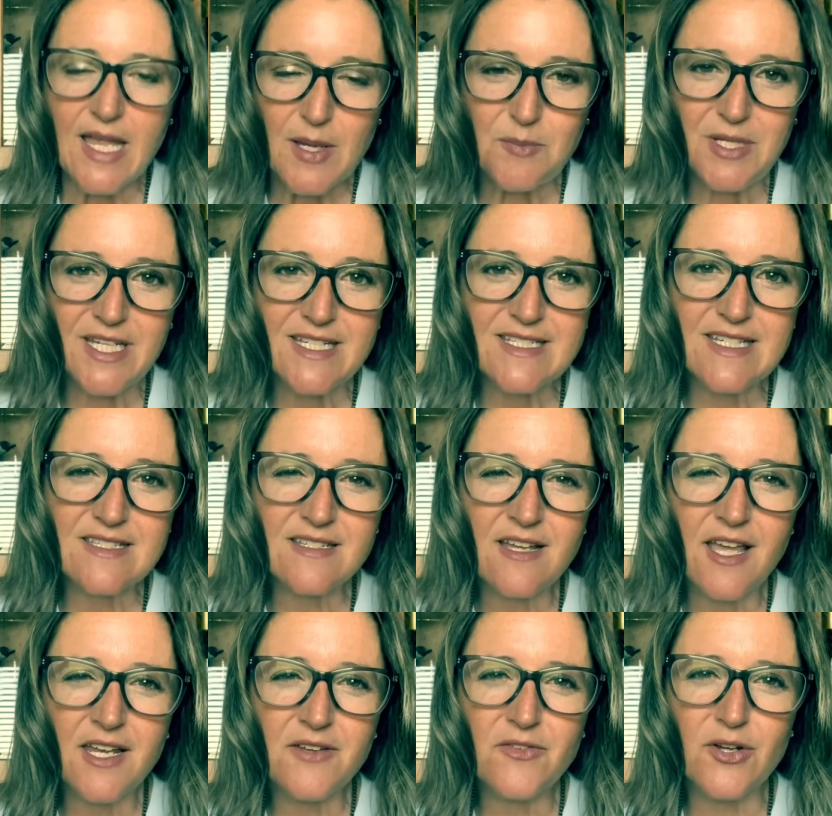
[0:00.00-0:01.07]
because it's
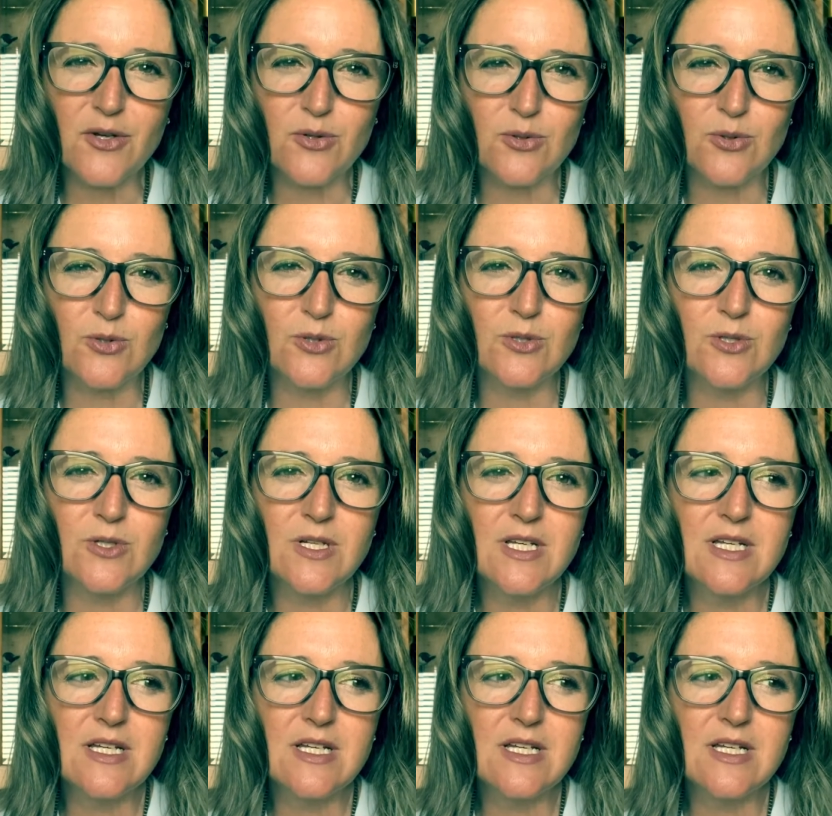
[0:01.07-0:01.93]
kind of a cool,